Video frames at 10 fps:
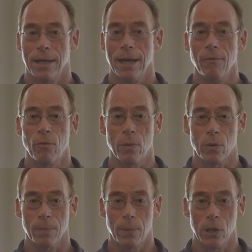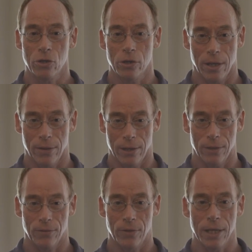if we were to push on
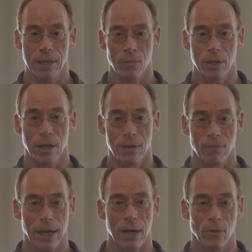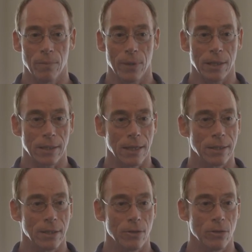this, then it would unveil the biggest
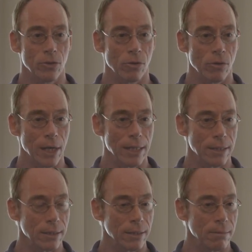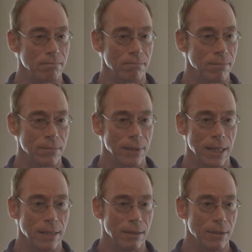constitutional crisis
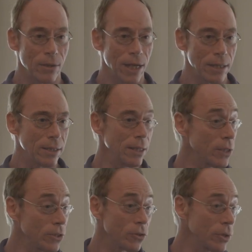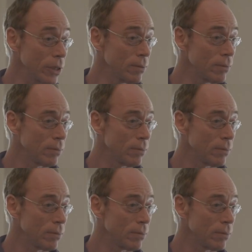in the United States history.